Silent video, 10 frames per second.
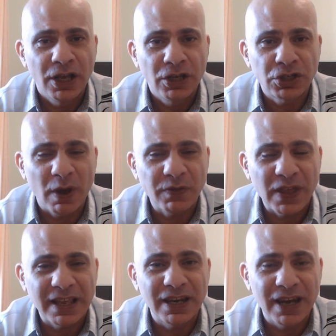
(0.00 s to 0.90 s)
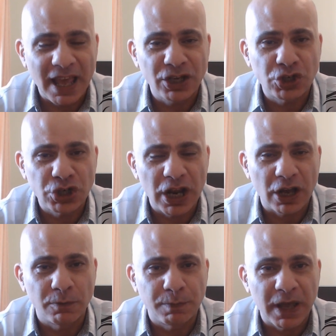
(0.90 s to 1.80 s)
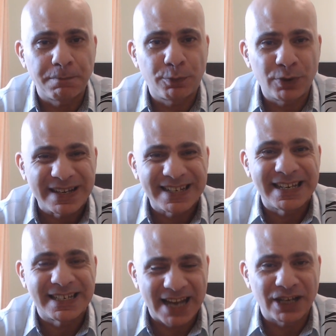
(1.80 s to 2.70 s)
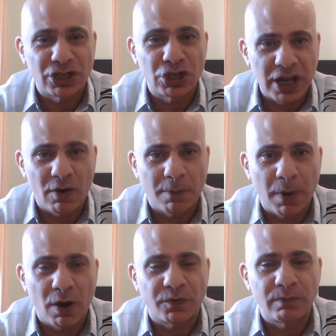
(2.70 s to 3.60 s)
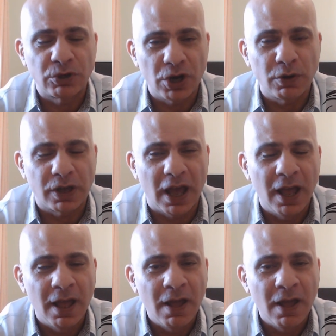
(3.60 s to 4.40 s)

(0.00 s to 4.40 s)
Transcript: So I think next year could be a pretty dead year apart from Joker